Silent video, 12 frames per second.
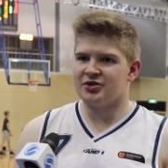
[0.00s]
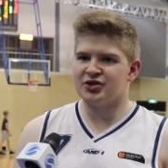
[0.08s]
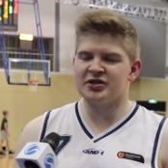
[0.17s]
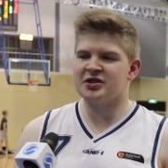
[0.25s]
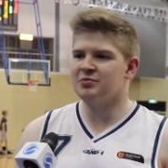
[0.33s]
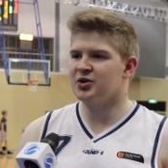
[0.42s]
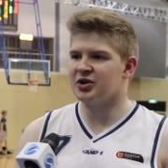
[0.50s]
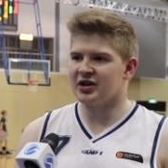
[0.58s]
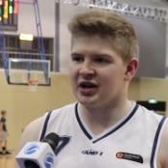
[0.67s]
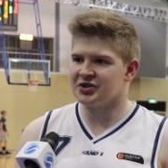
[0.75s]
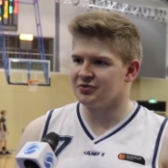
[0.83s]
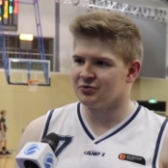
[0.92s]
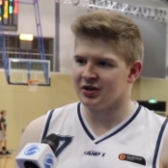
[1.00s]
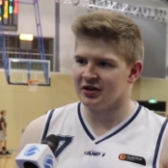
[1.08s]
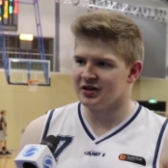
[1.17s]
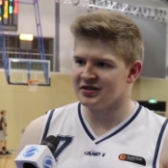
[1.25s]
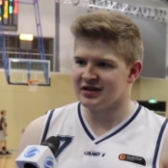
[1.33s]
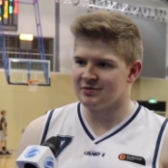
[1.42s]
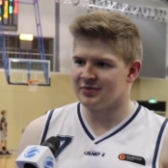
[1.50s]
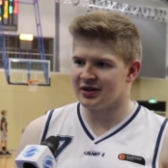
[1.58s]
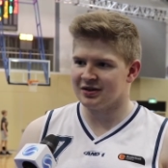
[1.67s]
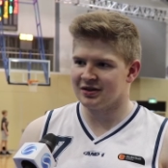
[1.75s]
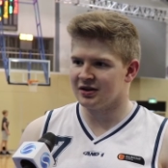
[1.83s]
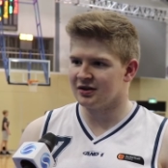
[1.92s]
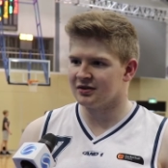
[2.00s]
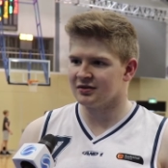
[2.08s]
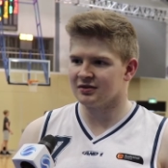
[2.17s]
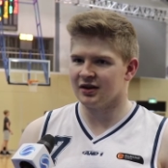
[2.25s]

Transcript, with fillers: Just communication really is our big thing.